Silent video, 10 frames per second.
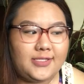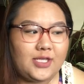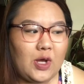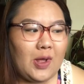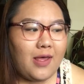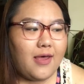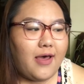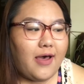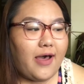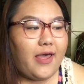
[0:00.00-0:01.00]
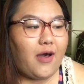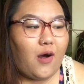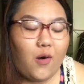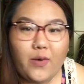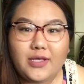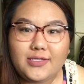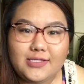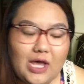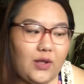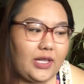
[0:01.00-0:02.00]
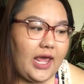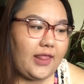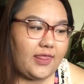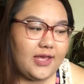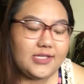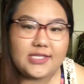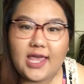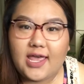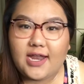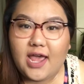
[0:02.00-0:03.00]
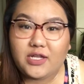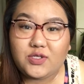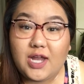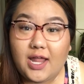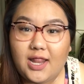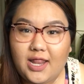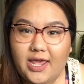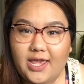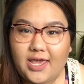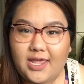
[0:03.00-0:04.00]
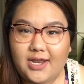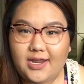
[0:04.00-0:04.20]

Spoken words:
So I always sound like this and I do not like it.